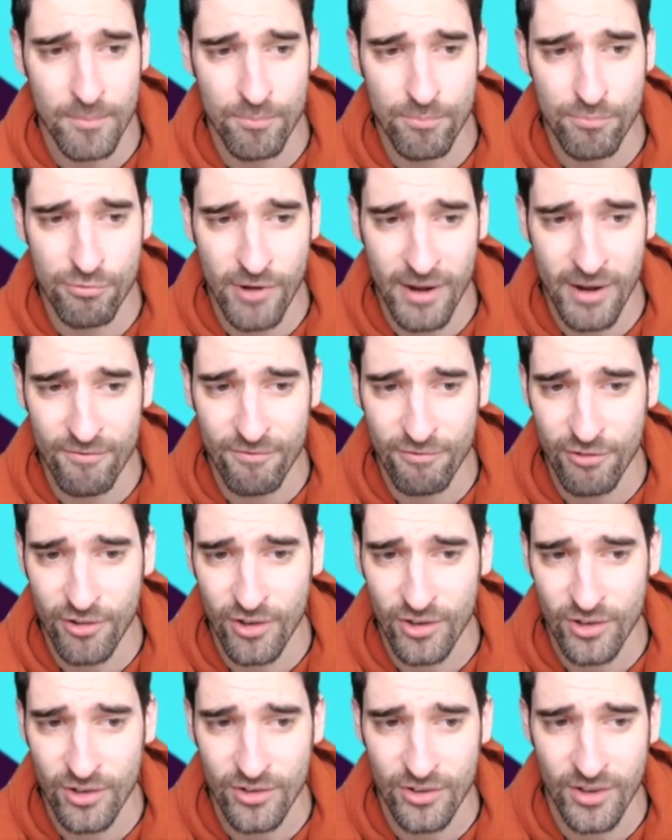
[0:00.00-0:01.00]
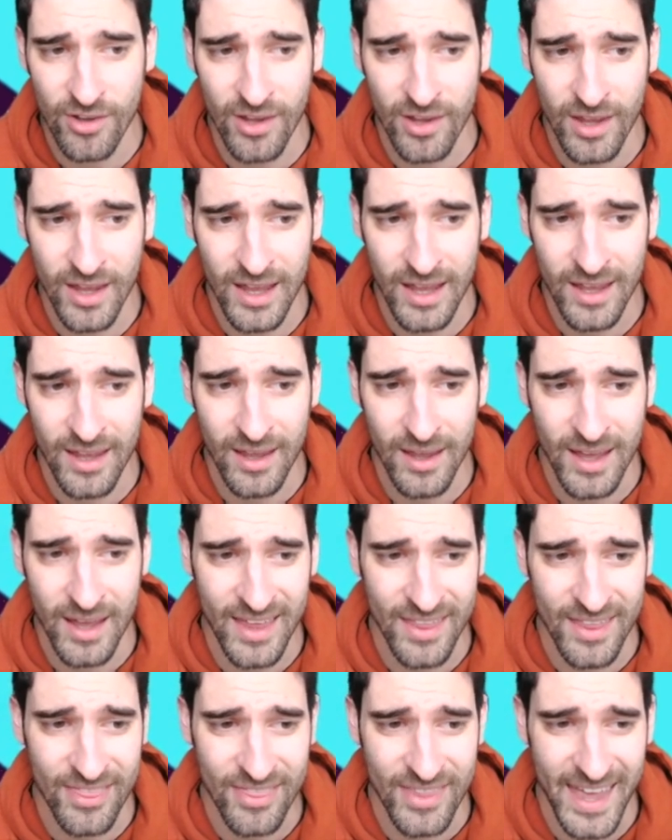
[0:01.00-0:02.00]
Brentford
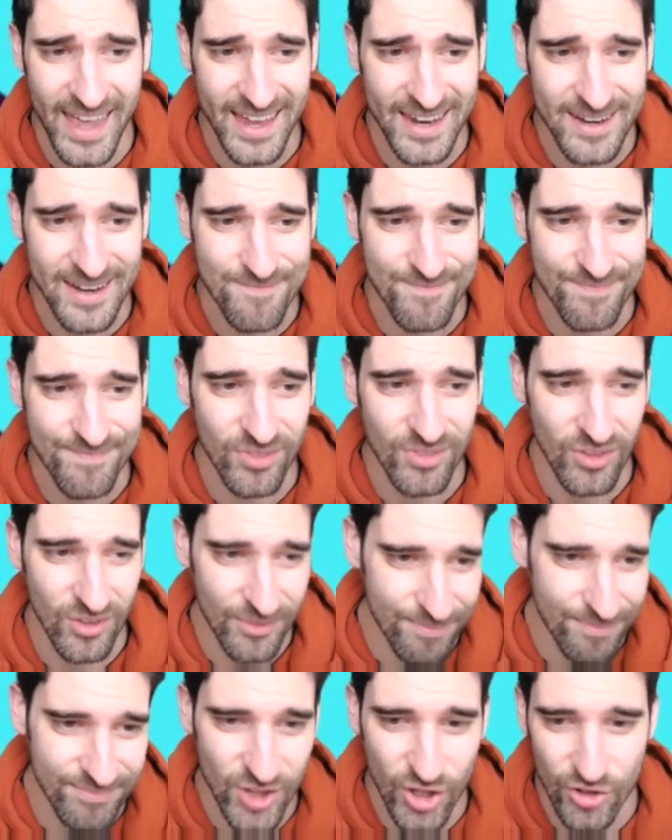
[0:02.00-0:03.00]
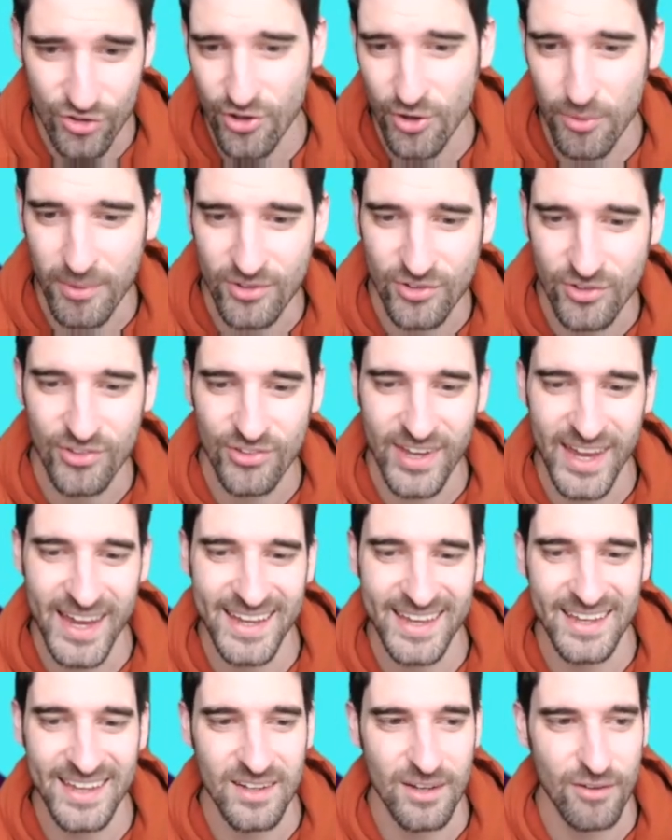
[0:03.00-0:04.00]
and then the two most
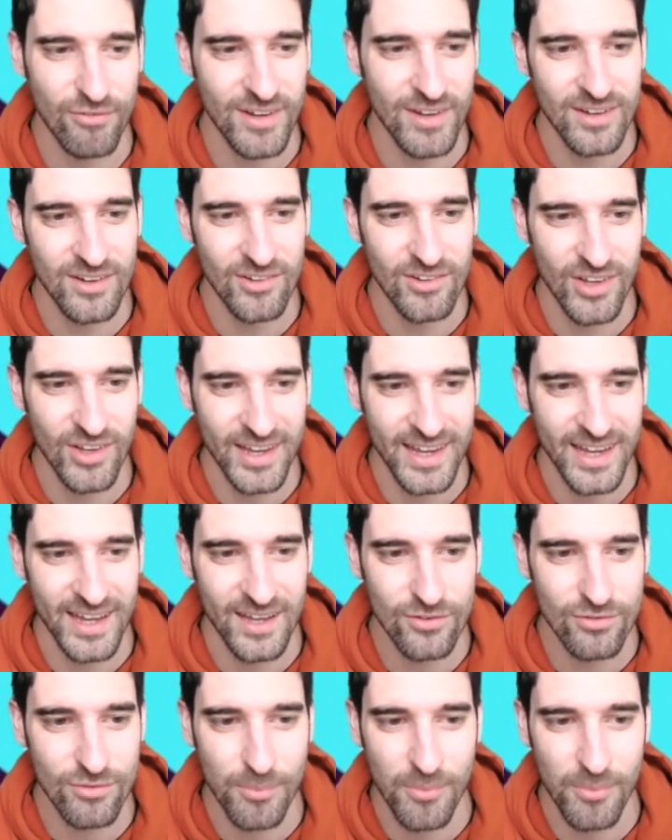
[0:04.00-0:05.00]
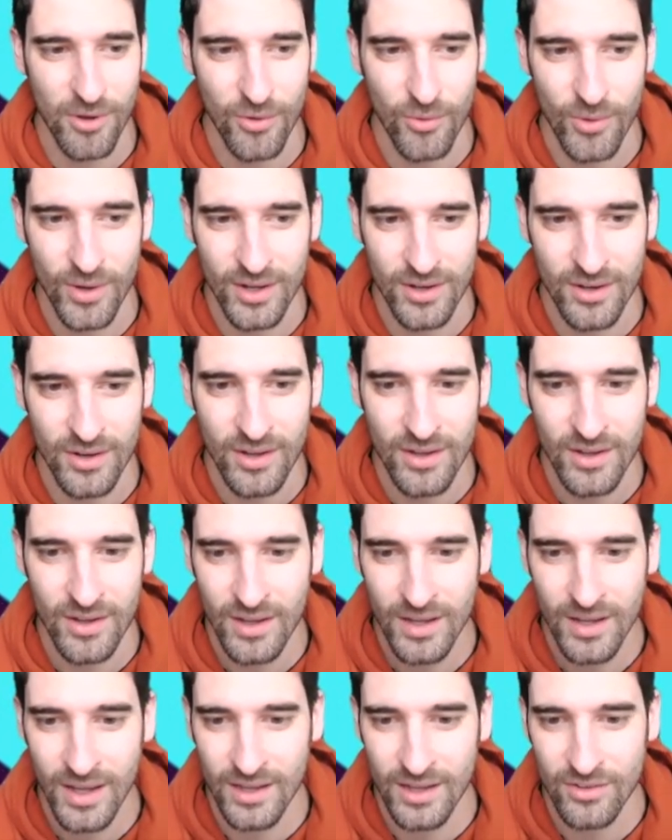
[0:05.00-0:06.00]
attacking defenders, I guess, from Luton
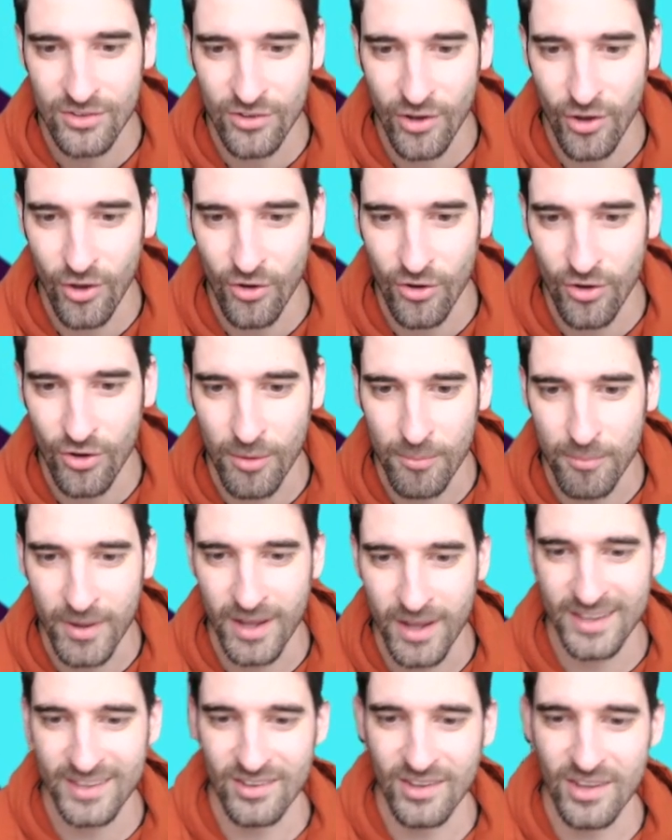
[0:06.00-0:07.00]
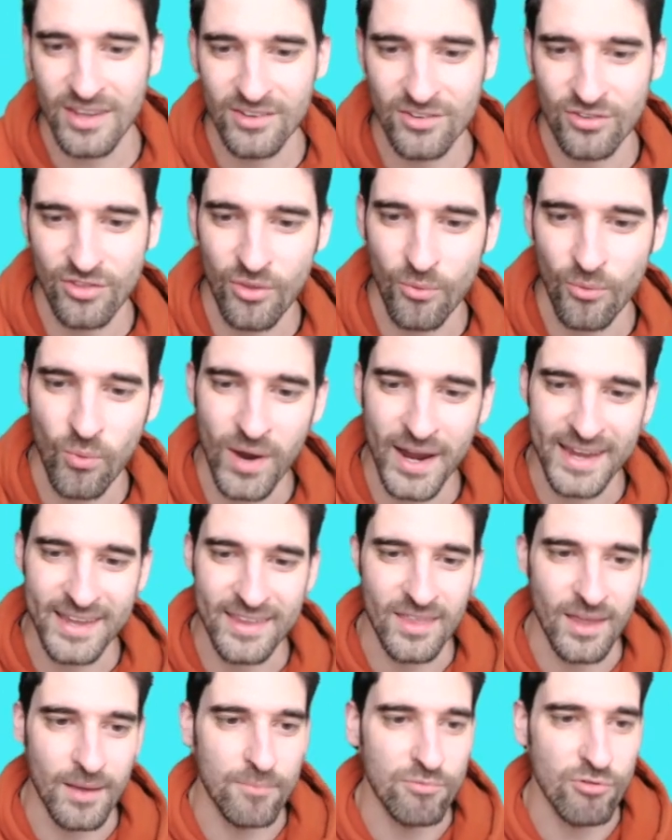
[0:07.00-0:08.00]
and Tottenham is the way
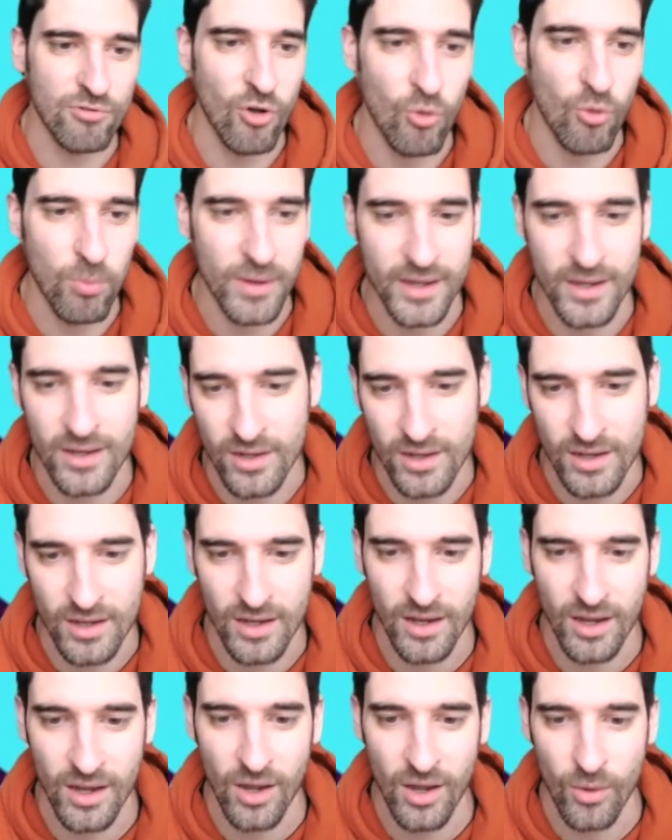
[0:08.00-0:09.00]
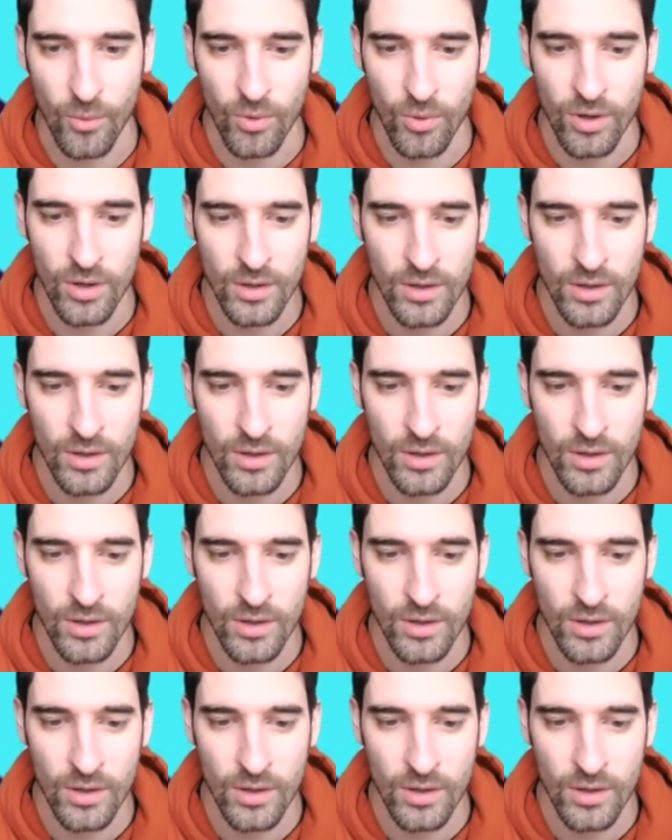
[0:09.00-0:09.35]
that I'm probably going to go.